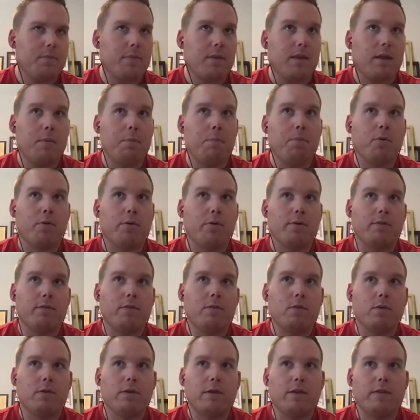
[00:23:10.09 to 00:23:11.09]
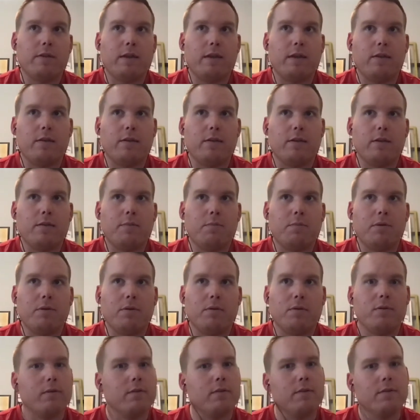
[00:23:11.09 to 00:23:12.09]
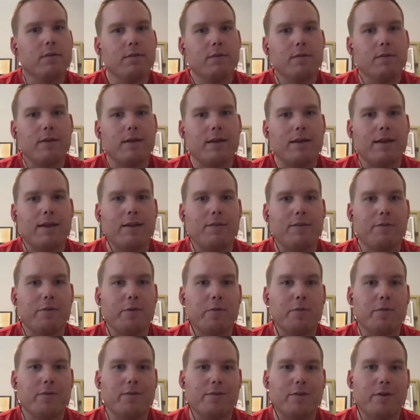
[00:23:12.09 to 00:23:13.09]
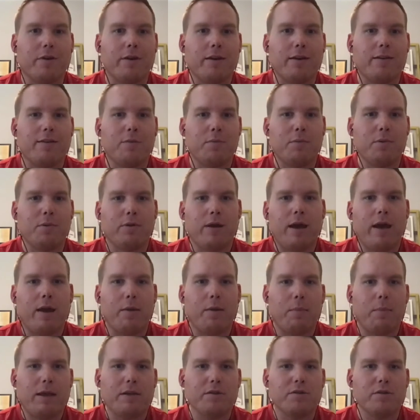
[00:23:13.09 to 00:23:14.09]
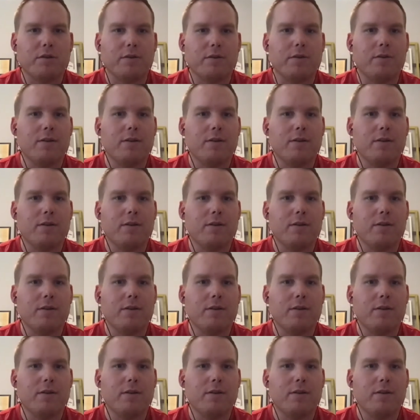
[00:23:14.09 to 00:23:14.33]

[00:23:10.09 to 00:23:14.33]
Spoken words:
important tooling that you can build if you're starting to build automation,